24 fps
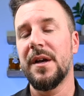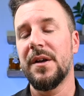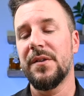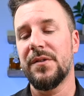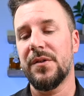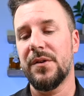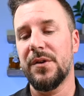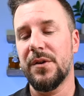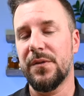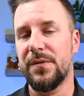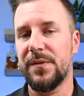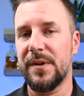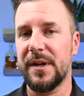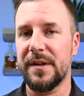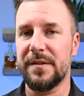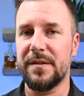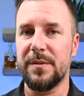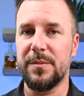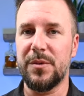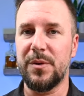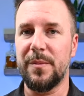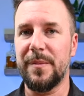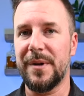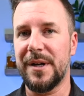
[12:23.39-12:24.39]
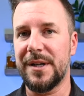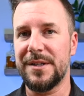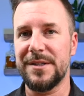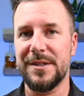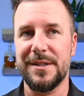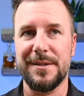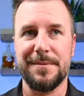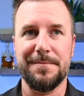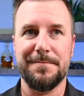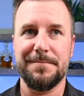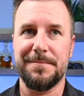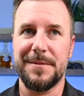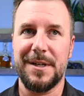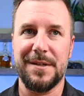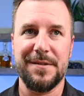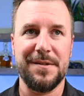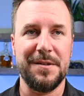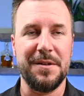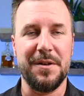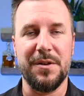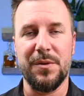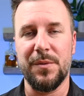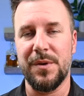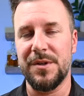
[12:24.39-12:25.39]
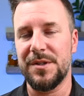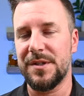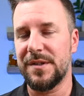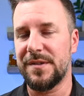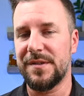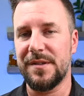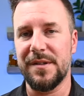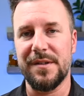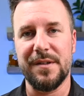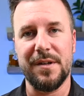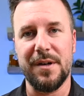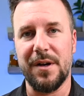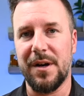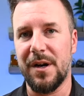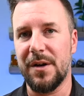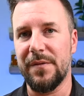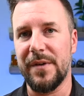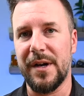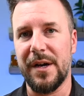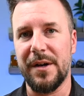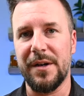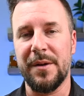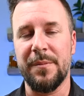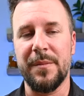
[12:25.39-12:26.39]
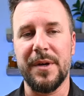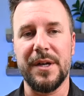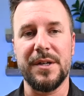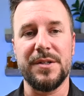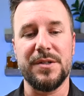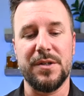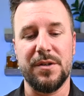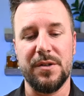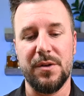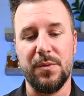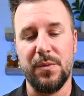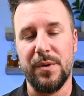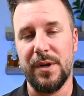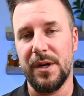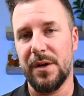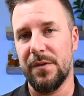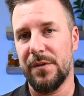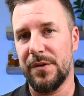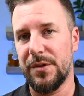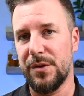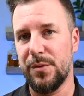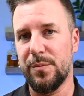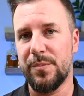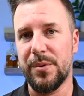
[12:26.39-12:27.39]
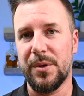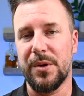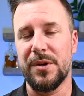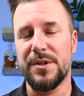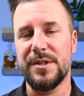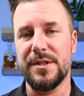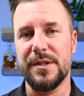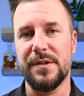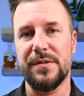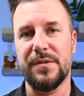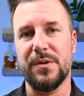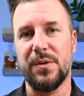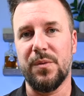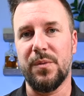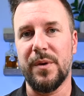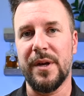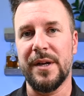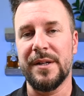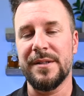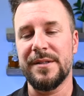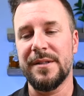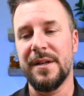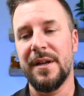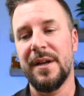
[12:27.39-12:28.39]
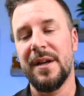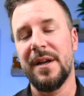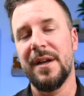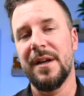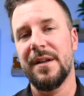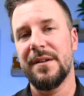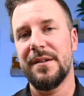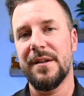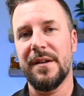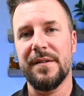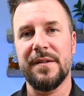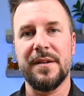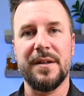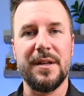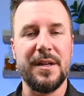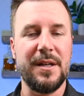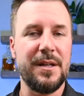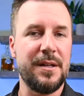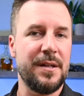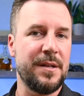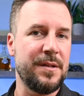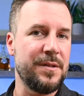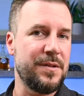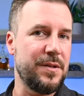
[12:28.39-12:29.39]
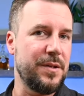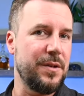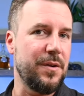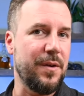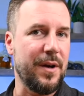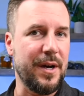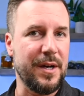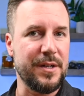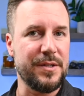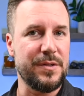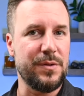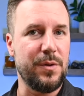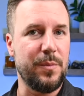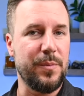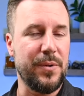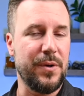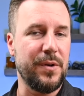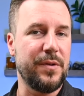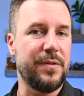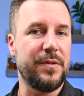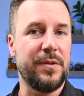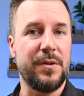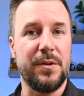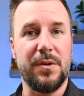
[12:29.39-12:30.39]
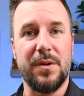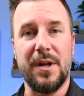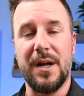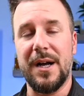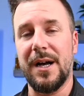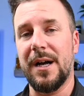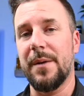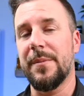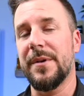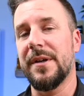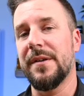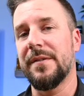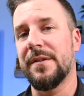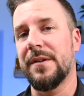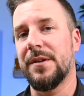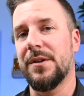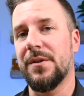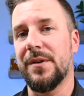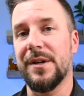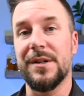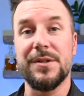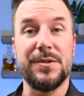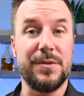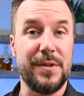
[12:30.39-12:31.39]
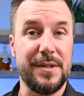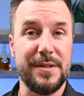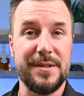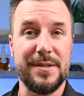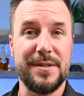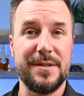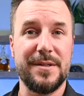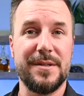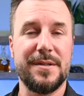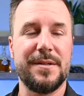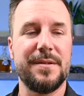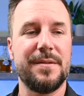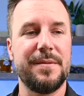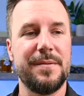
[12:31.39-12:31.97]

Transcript: So your flexible budget, that's another one just to carve out and make sure that whatever you purchase or rent doesn't eat into your actual personal hobbies and your interests.